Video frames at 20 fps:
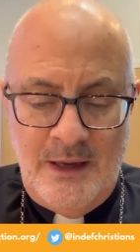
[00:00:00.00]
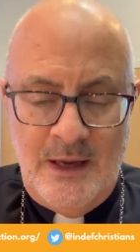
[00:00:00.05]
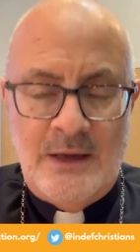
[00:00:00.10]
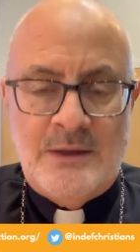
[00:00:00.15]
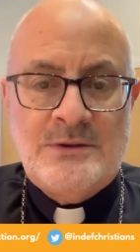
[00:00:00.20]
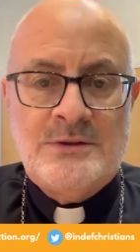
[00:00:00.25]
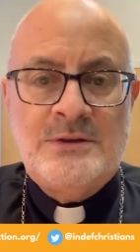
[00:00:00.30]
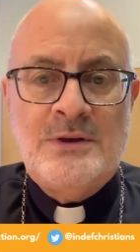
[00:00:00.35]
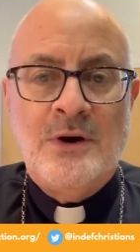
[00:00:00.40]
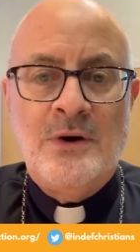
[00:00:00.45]

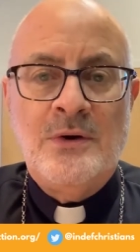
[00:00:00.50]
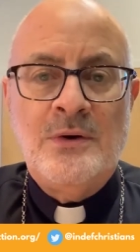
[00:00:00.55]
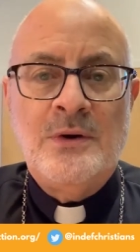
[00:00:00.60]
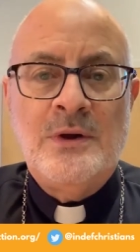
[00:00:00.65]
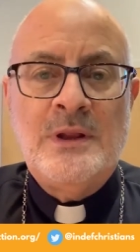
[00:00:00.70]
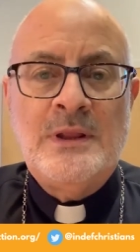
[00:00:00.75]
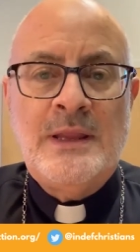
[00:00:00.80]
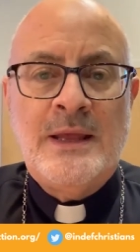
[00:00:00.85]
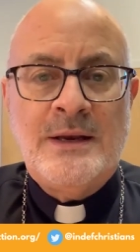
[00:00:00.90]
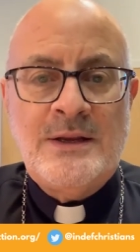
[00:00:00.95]
And
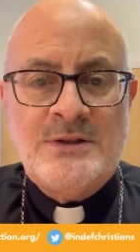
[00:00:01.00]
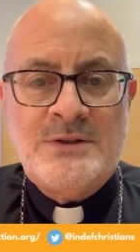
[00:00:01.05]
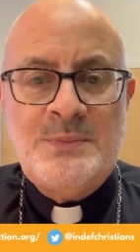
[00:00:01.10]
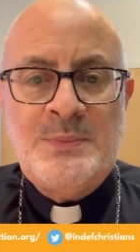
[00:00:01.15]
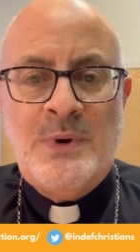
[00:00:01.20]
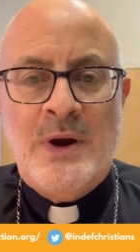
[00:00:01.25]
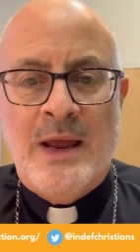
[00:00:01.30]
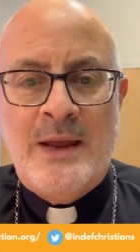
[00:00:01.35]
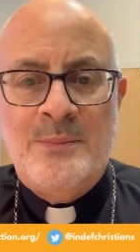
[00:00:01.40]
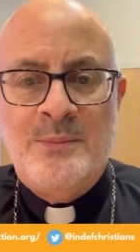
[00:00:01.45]
so let us
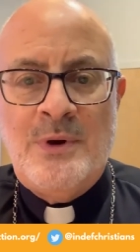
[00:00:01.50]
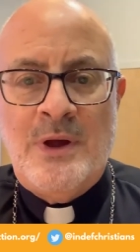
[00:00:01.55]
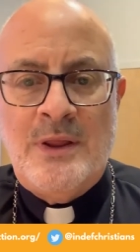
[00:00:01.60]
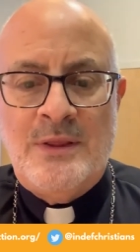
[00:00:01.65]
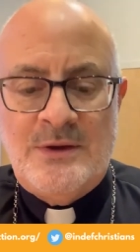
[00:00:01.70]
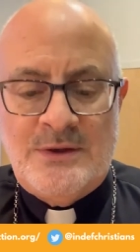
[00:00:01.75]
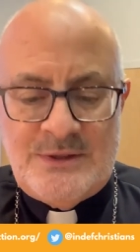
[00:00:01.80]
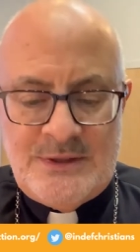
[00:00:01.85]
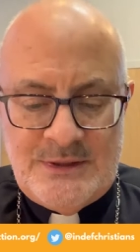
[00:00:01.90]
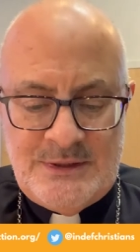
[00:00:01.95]
pray,
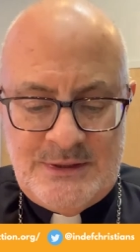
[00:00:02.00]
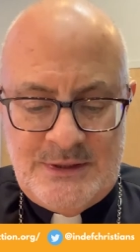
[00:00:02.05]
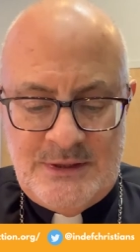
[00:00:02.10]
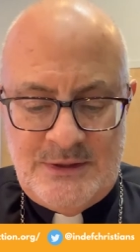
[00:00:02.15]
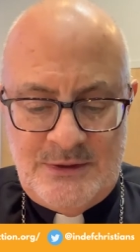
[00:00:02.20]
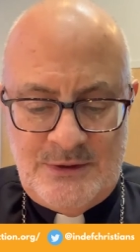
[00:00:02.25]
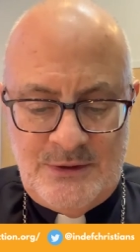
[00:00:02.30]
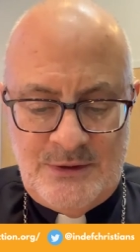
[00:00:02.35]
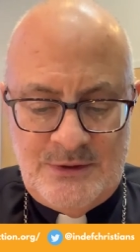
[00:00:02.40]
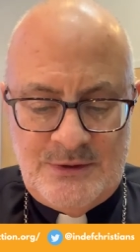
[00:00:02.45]
brothers and
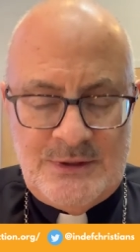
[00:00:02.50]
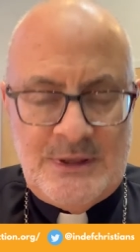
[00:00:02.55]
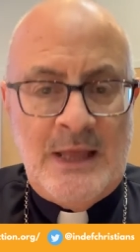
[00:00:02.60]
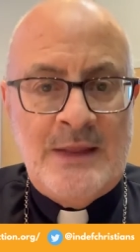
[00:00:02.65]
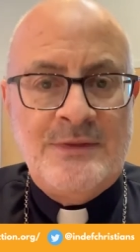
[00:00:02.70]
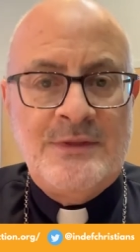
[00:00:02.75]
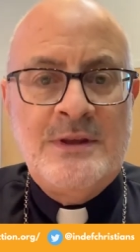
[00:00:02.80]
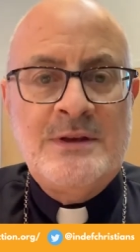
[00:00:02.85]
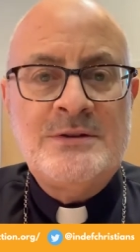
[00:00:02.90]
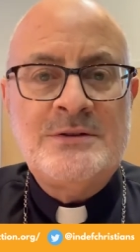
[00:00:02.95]
sisters,
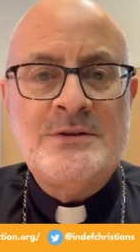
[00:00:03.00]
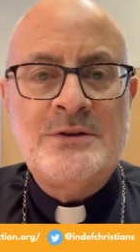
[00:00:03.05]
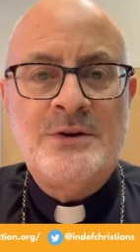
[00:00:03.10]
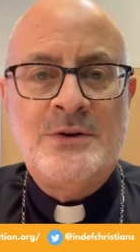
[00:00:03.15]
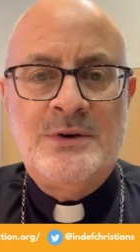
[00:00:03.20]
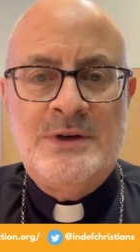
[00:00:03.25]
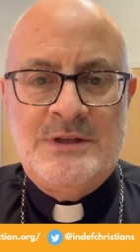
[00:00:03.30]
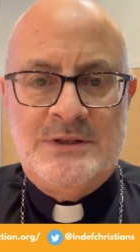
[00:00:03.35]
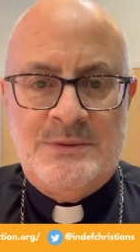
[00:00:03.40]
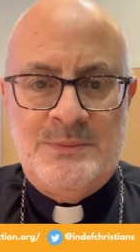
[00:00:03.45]
that this
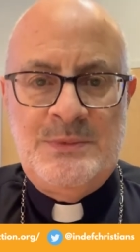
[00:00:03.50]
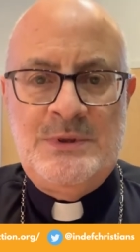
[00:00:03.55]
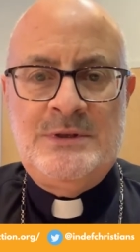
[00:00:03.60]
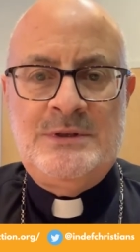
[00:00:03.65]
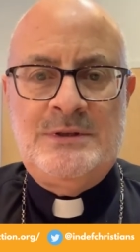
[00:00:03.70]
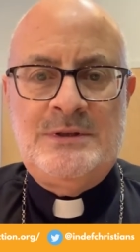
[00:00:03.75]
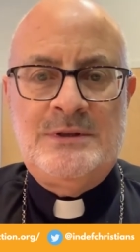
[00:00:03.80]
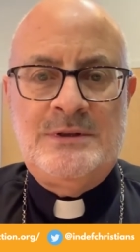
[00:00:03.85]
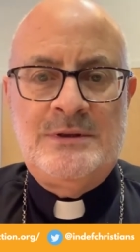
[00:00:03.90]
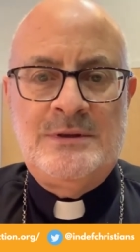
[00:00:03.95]

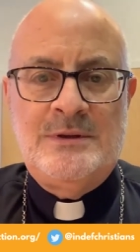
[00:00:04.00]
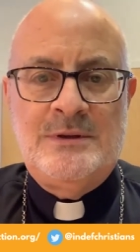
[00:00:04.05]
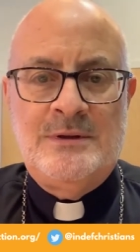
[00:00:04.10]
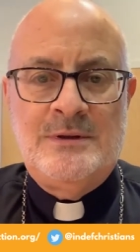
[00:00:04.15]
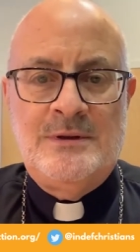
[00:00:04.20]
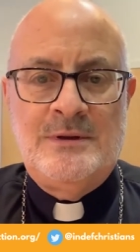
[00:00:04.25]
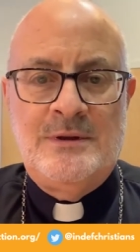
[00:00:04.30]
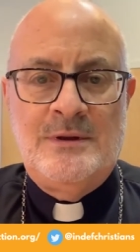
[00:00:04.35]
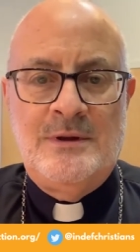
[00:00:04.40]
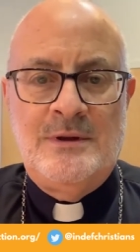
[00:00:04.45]
Christmas,
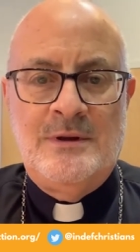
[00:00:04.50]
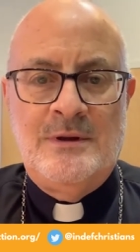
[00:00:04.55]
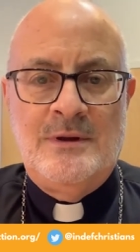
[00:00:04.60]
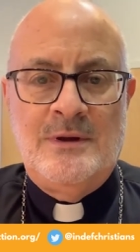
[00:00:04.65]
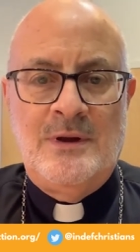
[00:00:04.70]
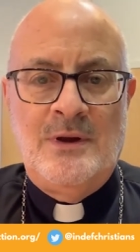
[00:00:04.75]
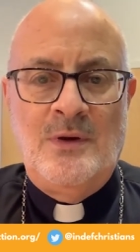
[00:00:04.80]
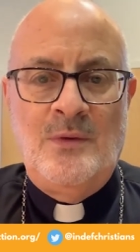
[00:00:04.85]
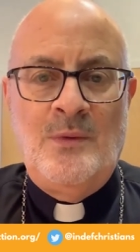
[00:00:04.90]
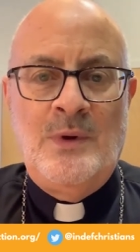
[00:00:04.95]

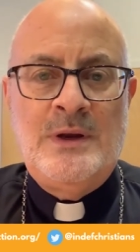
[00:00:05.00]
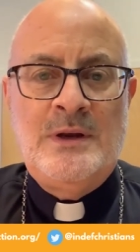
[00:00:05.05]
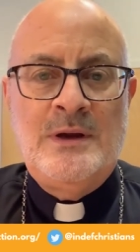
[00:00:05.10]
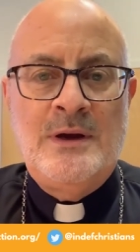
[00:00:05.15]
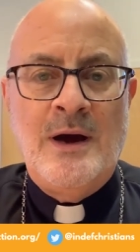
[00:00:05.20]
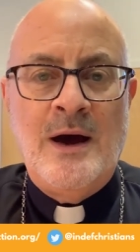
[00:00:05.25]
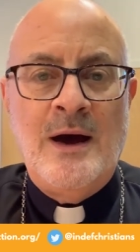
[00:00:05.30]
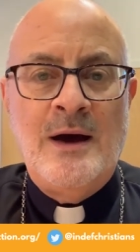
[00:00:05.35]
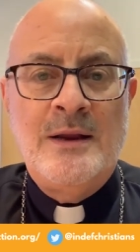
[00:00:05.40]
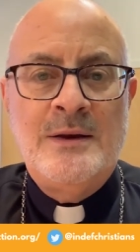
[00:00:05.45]
when
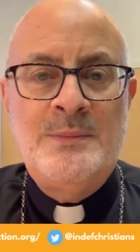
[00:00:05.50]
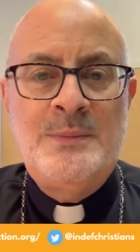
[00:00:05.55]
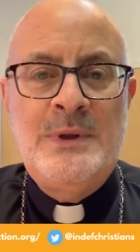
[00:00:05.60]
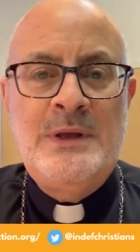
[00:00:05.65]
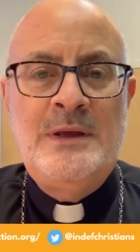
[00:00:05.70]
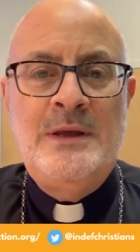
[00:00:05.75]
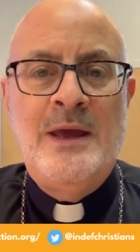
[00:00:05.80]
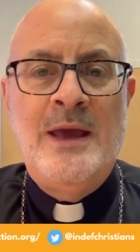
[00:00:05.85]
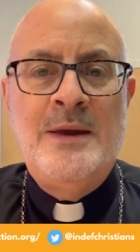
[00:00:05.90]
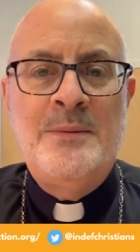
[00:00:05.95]
God
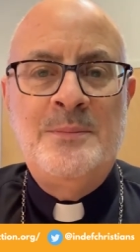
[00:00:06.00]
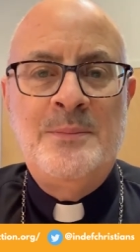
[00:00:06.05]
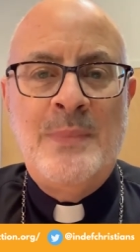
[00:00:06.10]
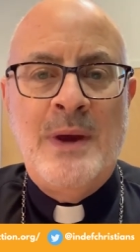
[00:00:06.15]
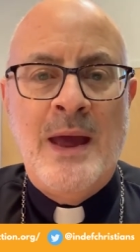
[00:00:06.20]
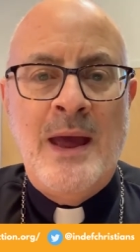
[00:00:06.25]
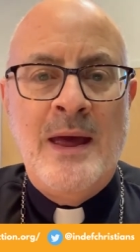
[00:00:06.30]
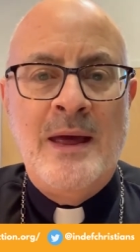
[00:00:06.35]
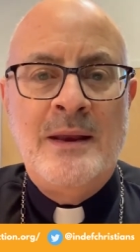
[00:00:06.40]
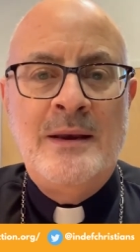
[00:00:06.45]
became
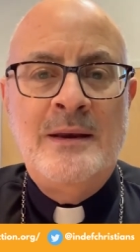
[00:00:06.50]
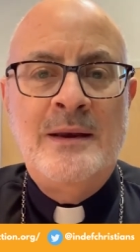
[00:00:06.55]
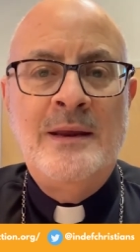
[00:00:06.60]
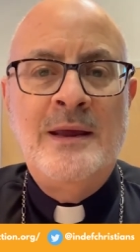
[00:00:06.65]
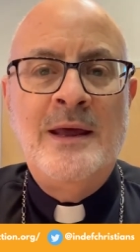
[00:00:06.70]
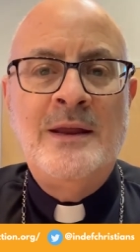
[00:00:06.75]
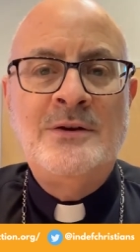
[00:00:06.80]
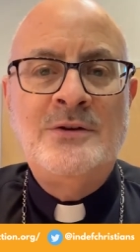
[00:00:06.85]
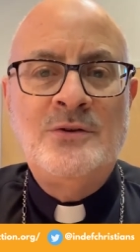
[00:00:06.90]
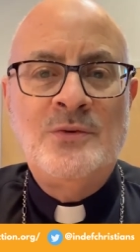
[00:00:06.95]
man
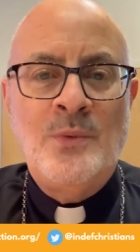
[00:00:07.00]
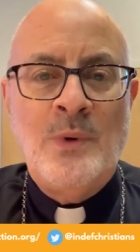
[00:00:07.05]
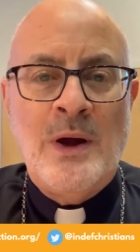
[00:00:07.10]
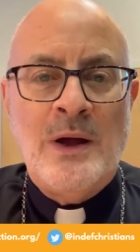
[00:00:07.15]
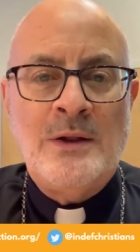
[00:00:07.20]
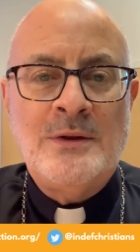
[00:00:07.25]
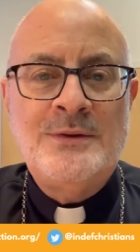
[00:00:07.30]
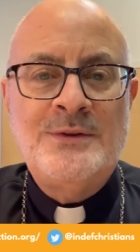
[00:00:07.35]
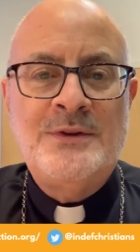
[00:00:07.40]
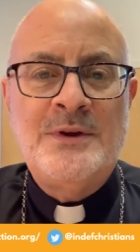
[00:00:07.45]
and
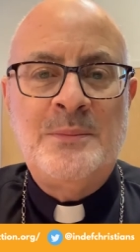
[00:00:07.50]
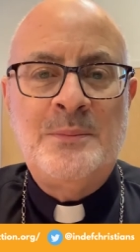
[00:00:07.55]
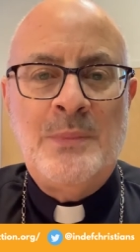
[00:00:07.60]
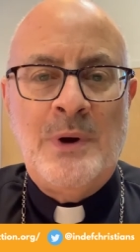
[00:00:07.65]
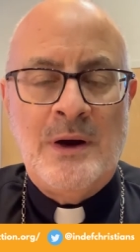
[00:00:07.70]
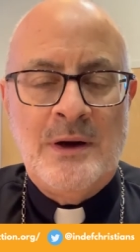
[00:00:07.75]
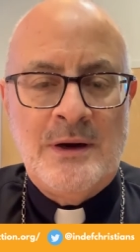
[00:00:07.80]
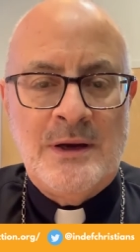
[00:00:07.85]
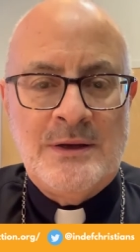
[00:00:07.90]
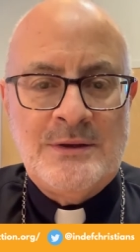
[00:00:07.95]
dwelt
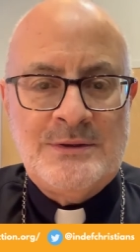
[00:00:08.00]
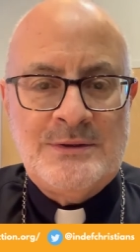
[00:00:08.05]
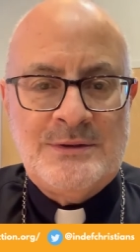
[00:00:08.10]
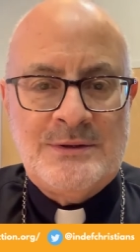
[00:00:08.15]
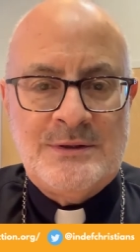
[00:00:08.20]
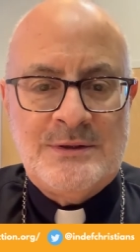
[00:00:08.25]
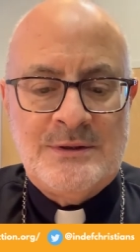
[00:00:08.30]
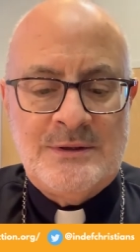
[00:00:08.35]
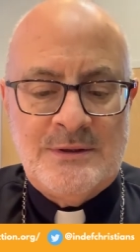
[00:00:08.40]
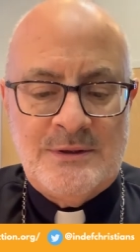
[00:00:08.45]
among us,